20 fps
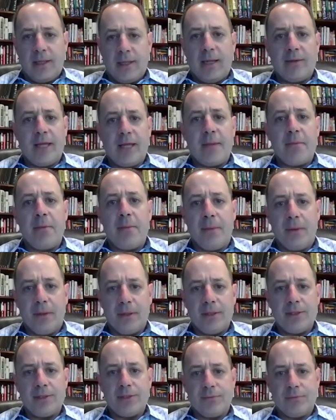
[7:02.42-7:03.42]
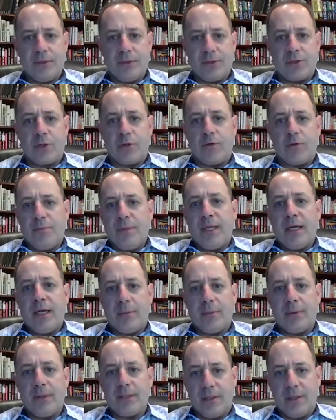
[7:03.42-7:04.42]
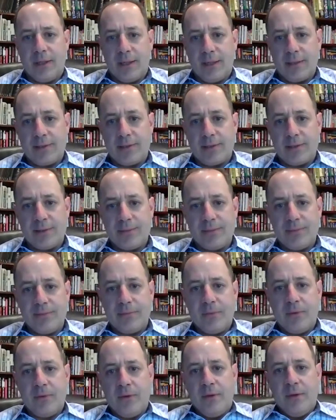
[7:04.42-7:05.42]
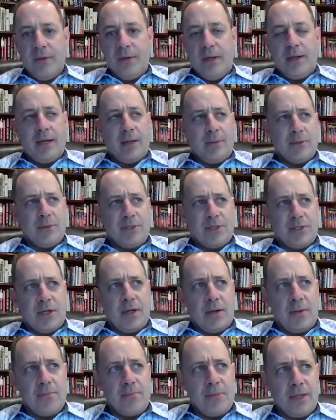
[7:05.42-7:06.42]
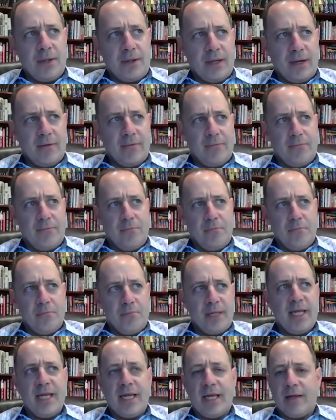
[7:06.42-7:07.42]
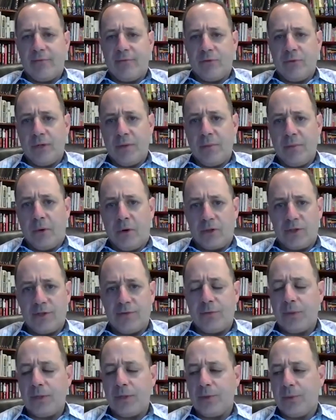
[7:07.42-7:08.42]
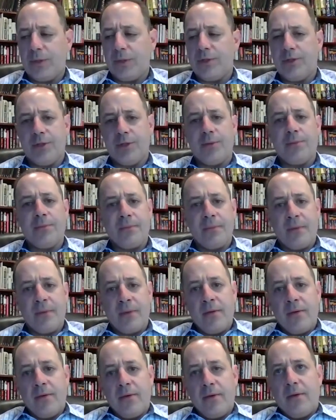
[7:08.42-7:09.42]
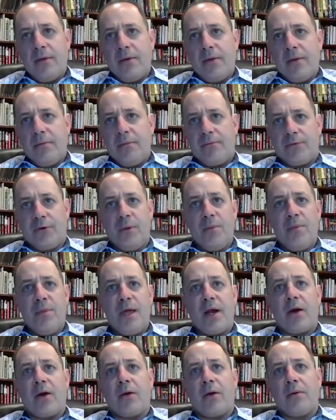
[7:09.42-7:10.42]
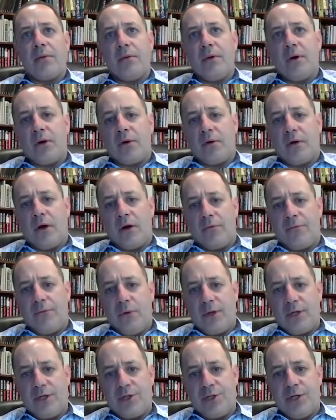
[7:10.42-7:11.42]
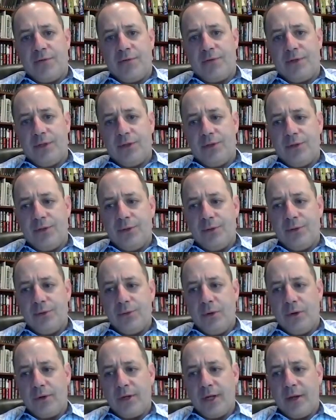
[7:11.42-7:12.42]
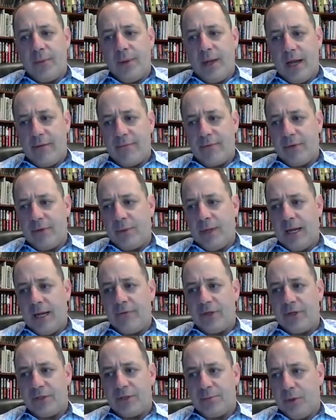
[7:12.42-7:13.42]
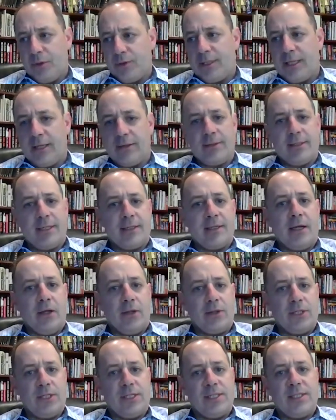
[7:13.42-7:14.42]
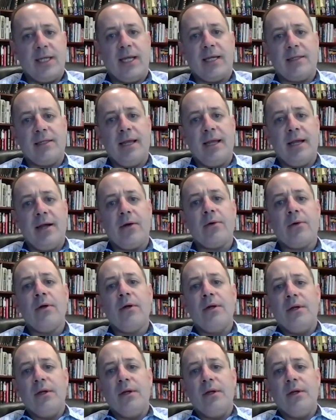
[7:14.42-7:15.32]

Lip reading: cloud capabilities to serve mid-enterprise clients. And that was kind of beginning of March of 2022. From there, our focus shifted to, okay, we have this built out technology stack now.